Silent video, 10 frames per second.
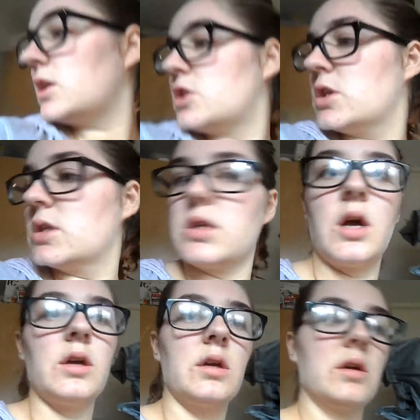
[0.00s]
kitchen is
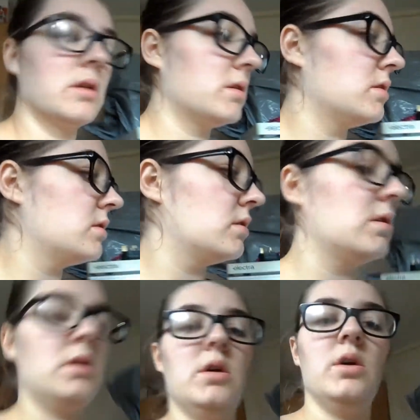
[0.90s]
like
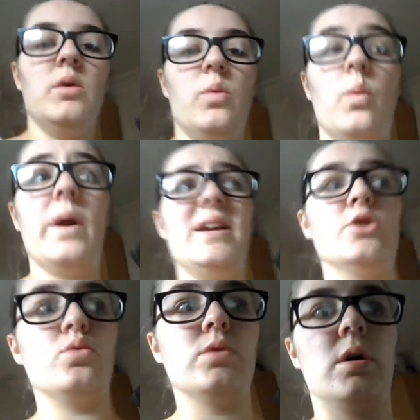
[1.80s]

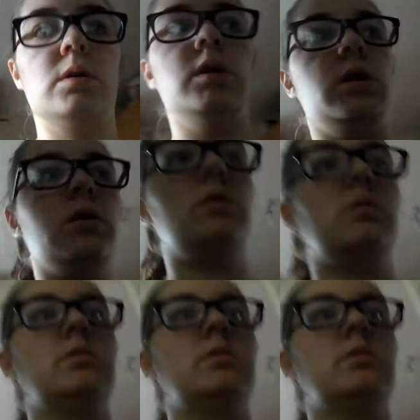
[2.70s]
way too tiny.